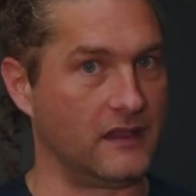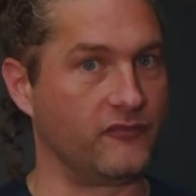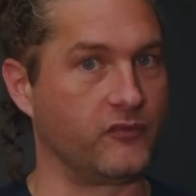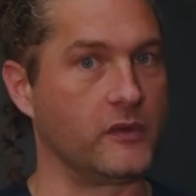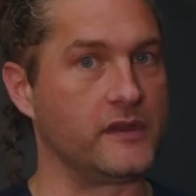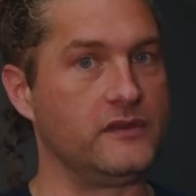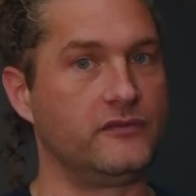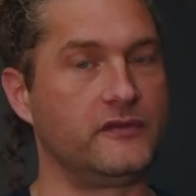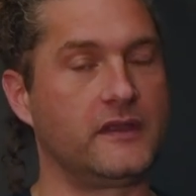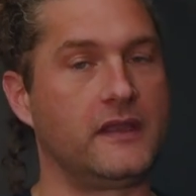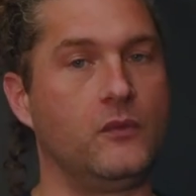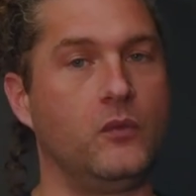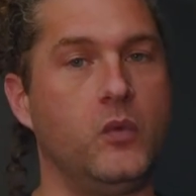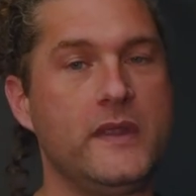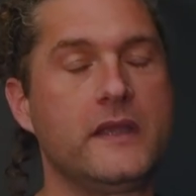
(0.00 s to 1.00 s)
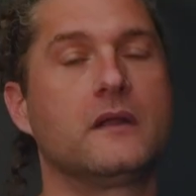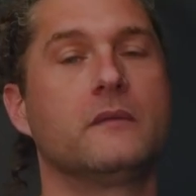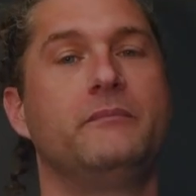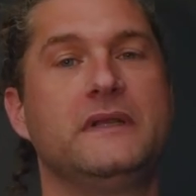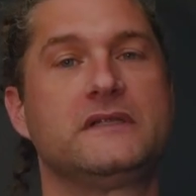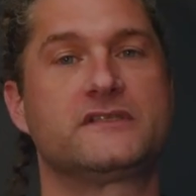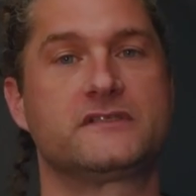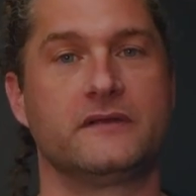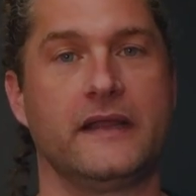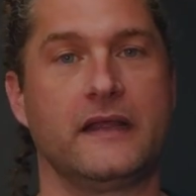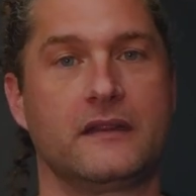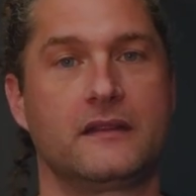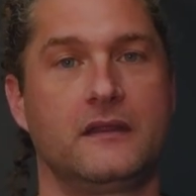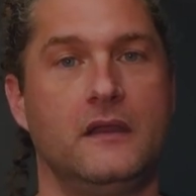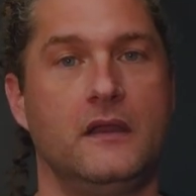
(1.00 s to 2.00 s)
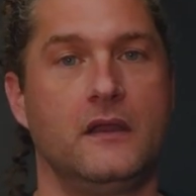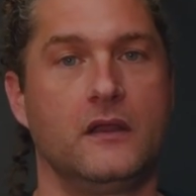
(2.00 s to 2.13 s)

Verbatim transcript: If we're using a weaker bit strength,